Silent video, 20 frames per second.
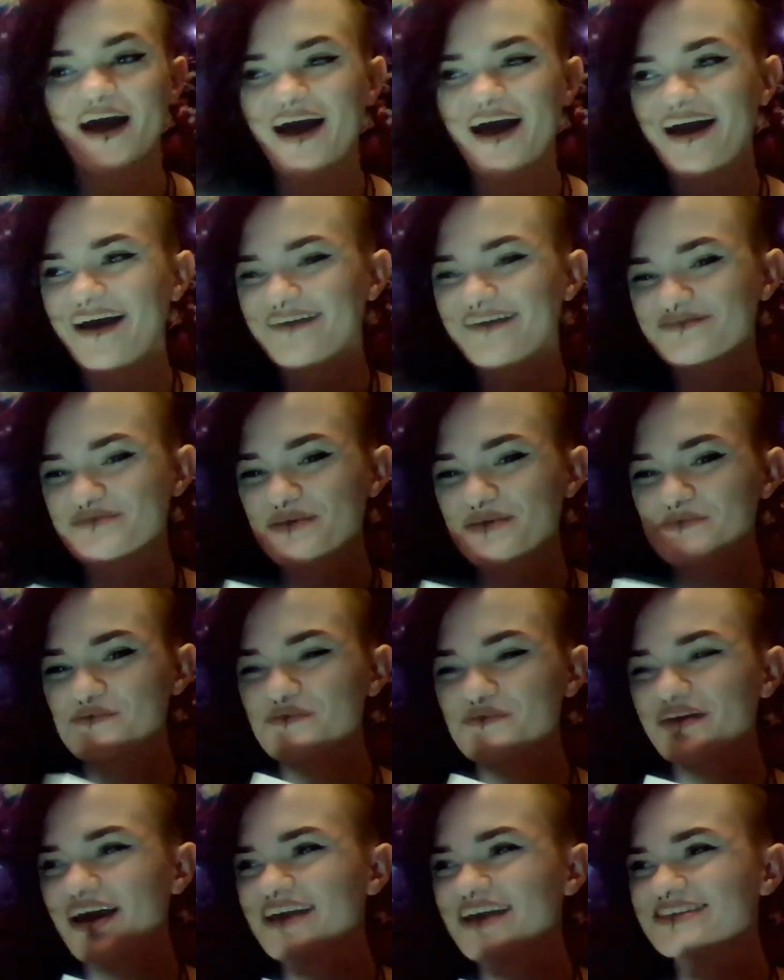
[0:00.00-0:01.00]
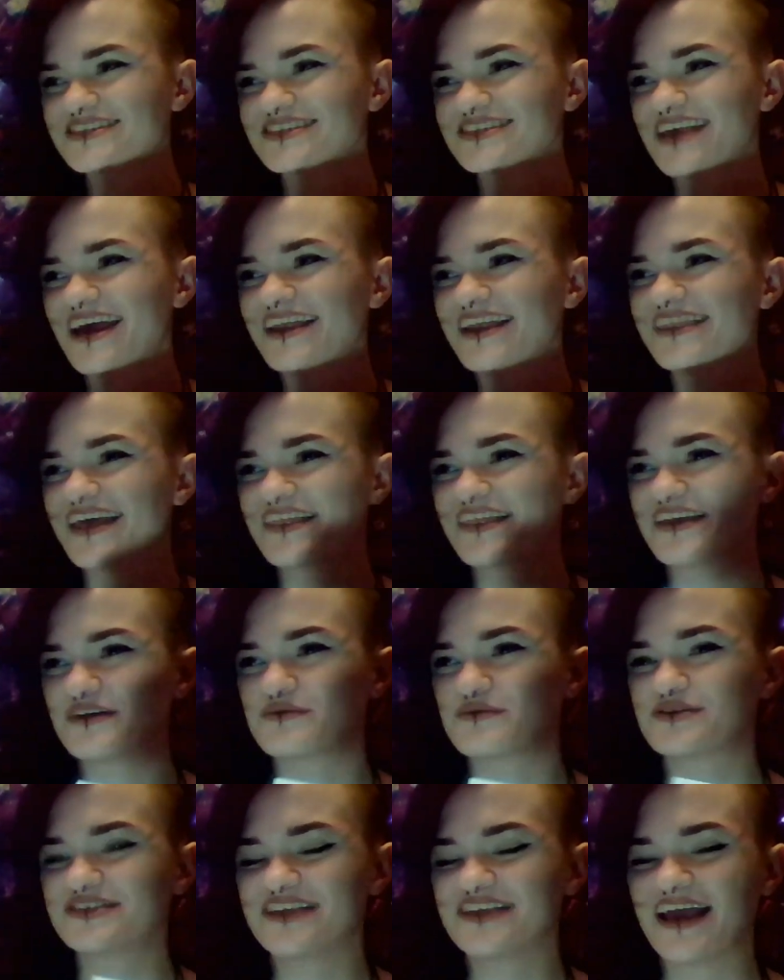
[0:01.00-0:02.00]
remember when I said that
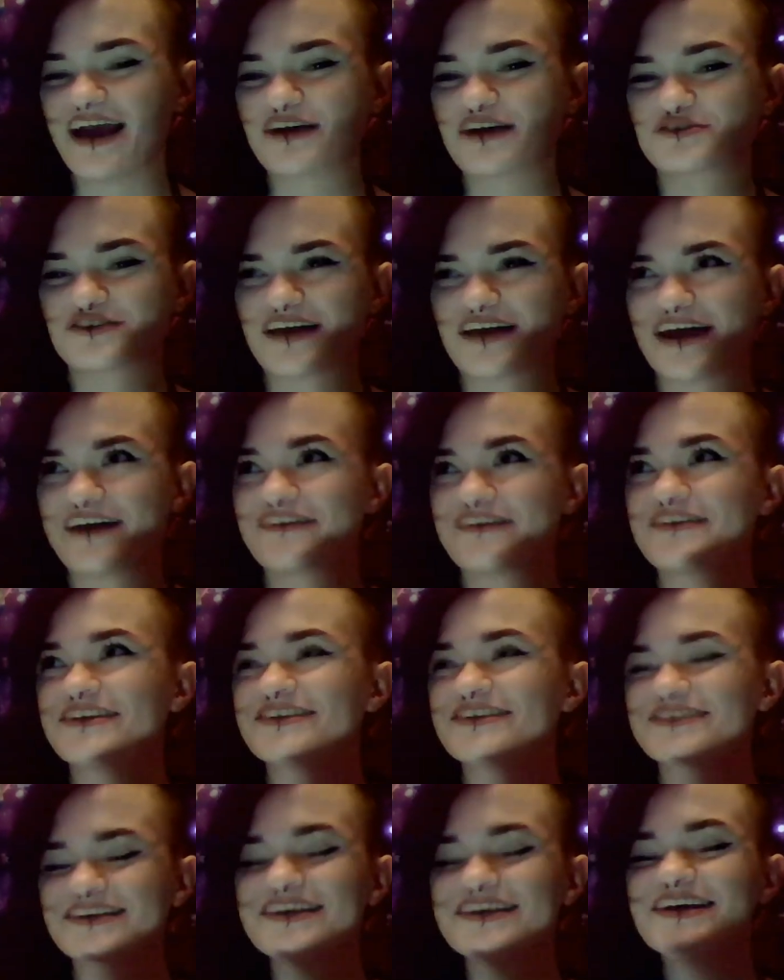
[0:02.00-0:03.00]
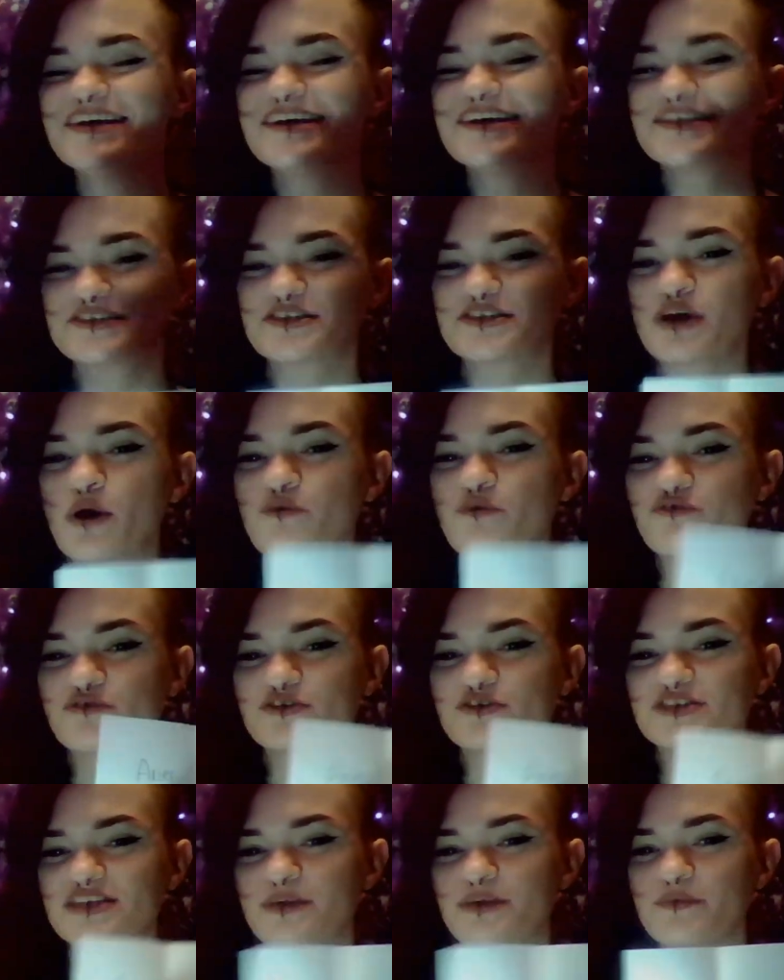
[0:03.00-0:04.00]
it was an actual Aries? So
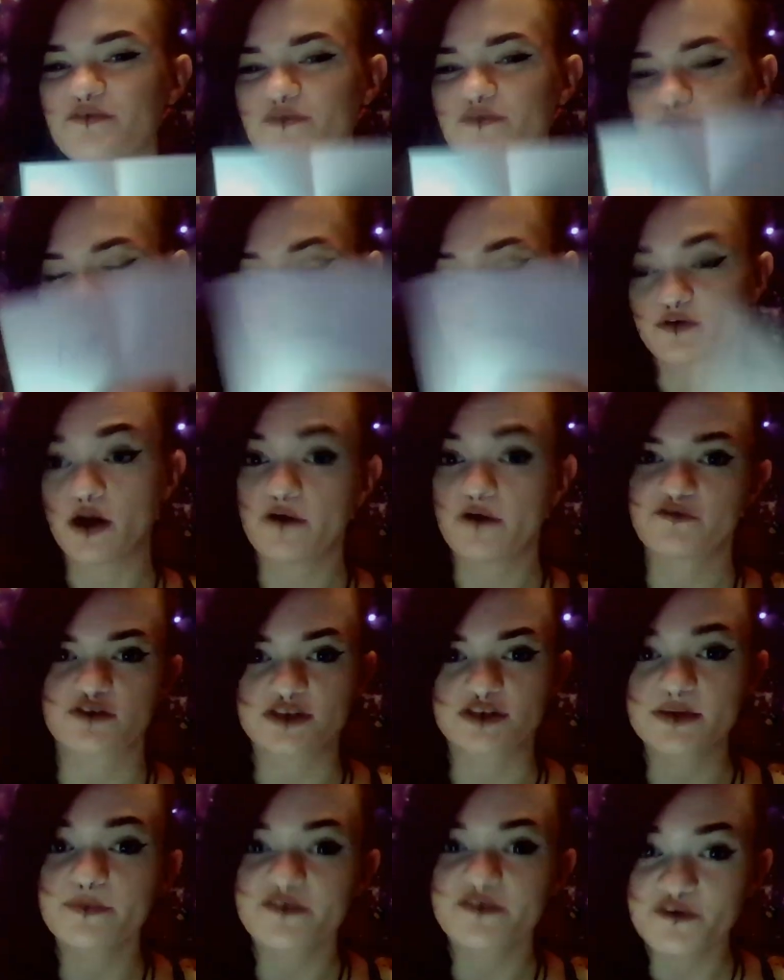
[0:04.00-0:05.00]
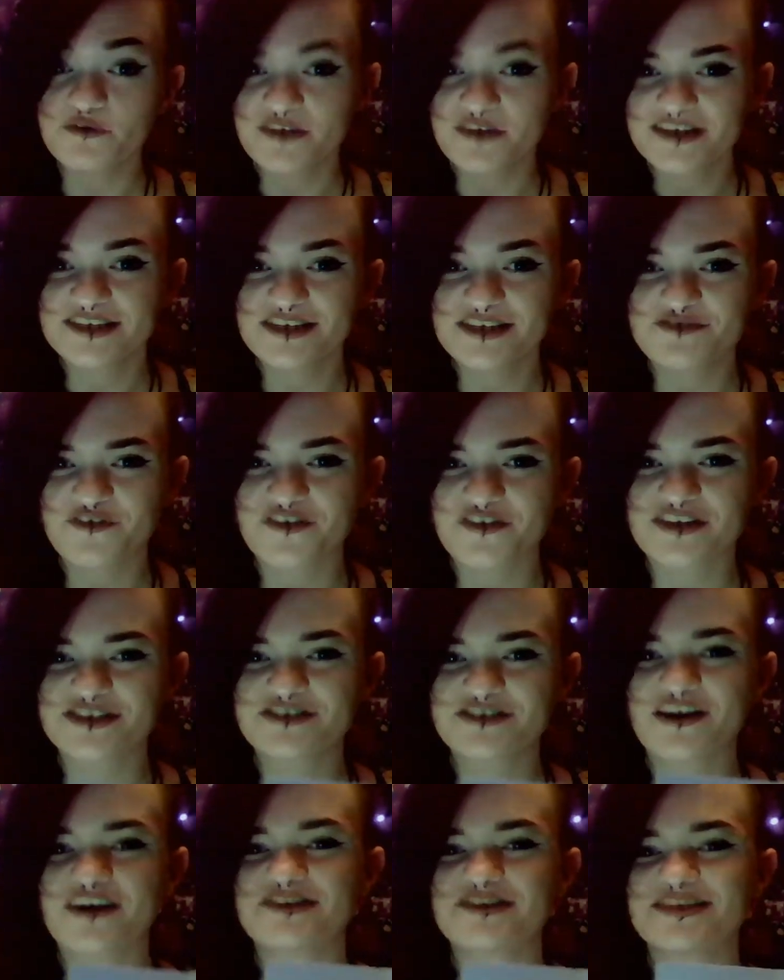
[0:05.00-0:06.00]
for some of you, this is for
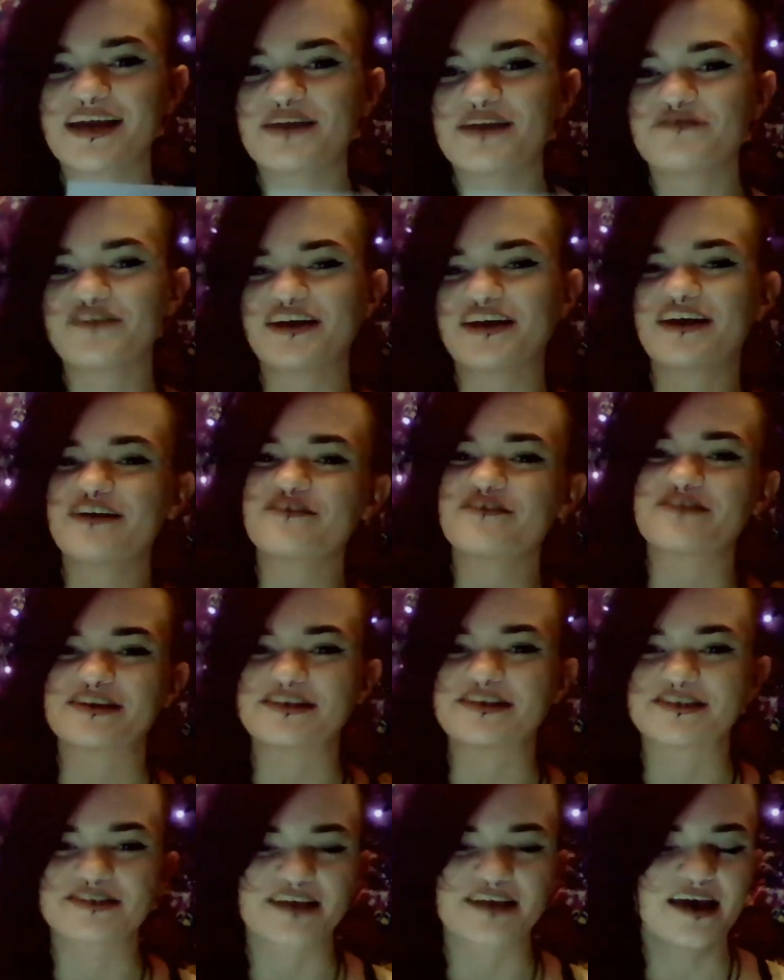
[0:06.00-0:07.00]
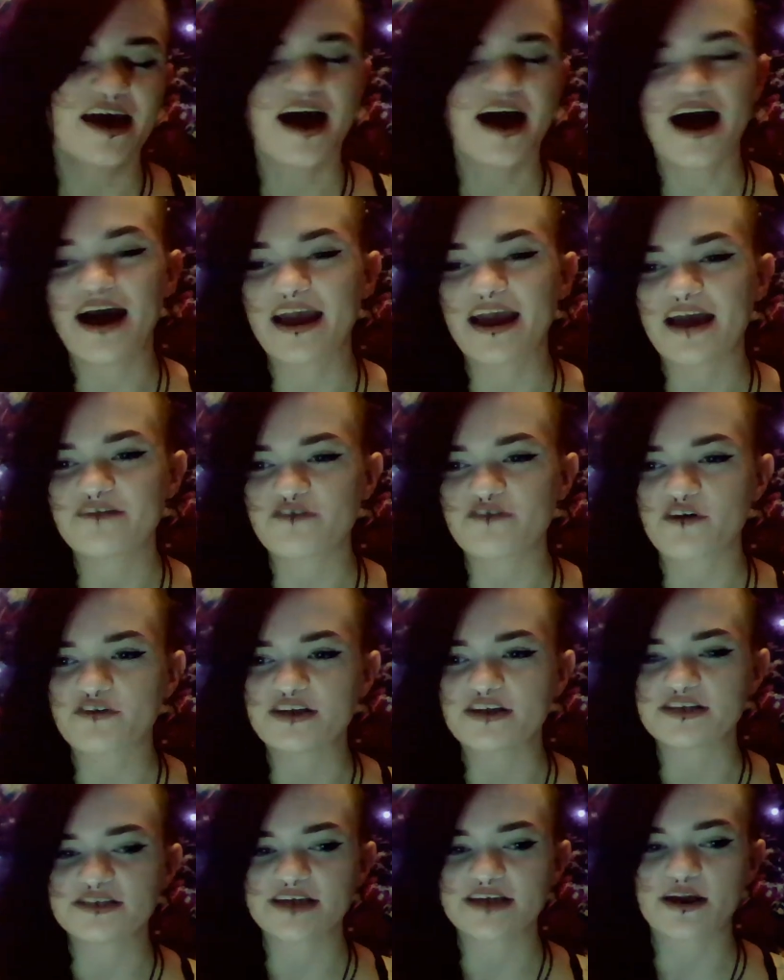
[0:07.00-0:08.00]
the star sign of Aries. I have
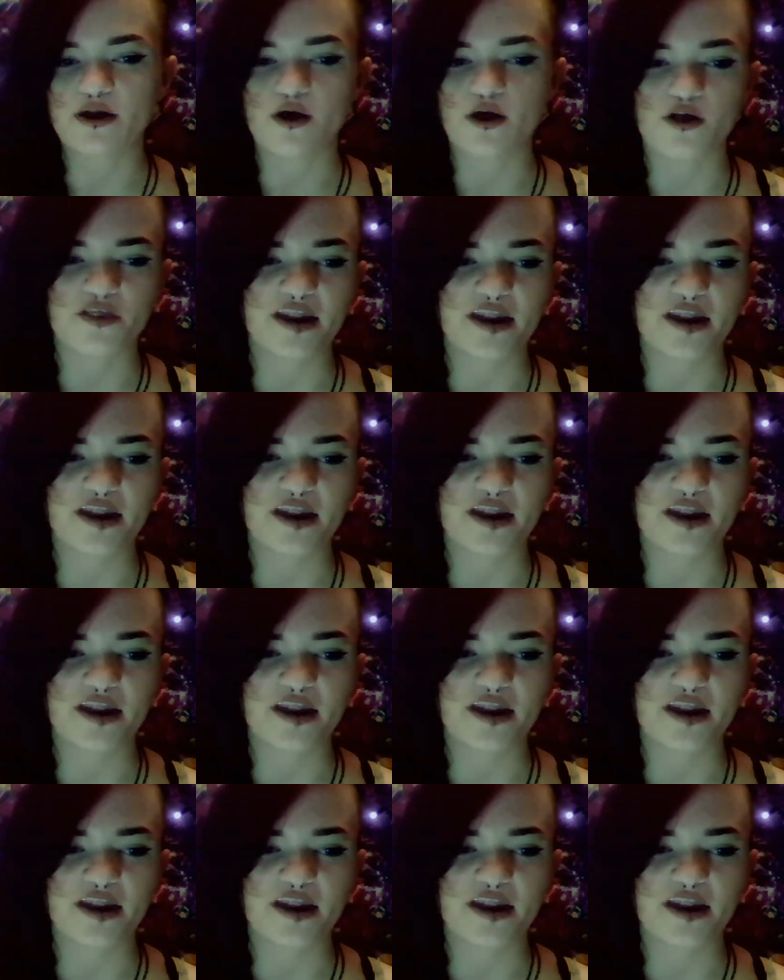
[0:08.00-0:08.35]
already said